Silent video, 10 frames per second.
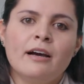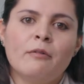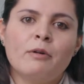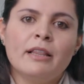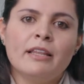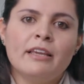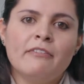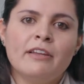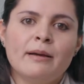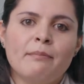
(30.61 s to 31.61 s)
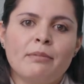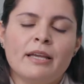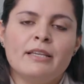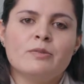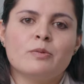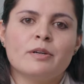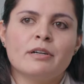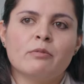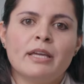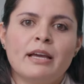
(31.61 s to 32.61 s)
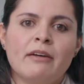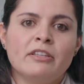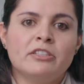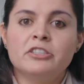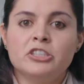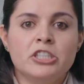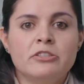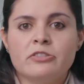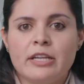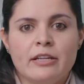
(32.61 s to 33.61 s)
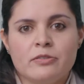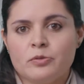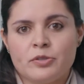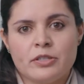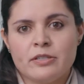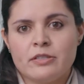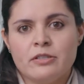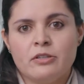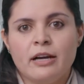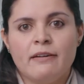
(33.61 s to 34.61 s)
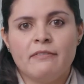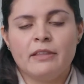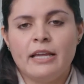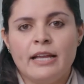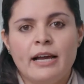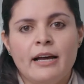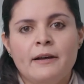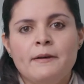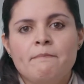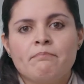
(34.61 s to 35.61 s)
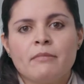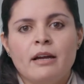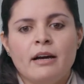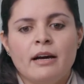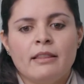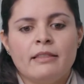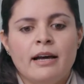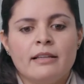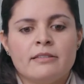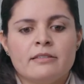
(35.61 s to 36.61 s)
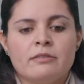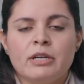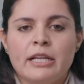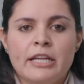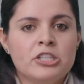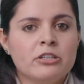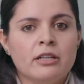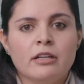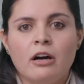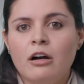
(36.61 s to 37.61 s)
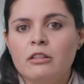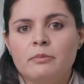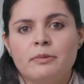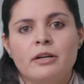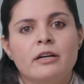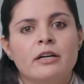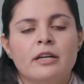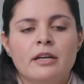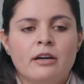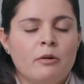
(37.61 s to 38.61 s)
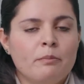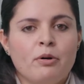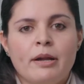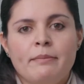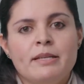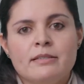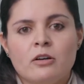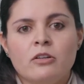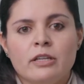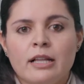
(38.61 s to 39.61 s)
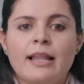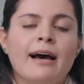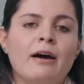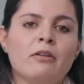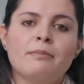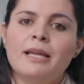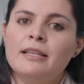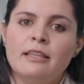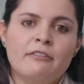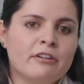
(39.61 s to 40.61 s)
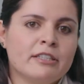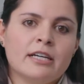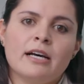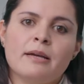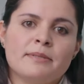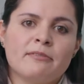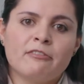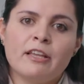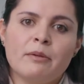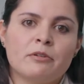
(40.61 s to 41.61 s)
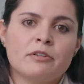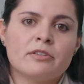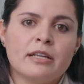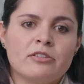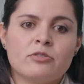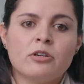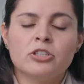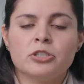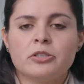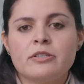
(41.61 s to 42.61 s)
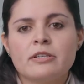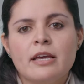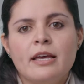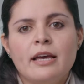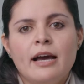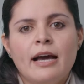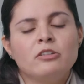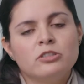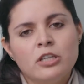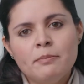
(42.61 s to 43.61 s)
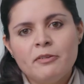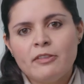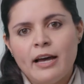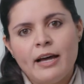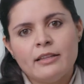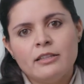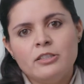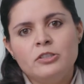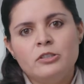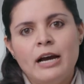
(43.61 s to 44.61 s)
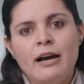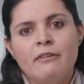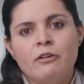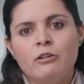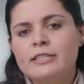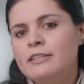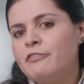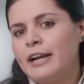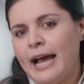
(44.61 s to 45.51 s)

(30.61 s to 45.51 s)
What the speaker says: we live in a place where we have heterogeneous data sources. You have data that's relational, columnar, on-premise, on the cloud, many different types and flavors and structures. And on top of that, you have all these different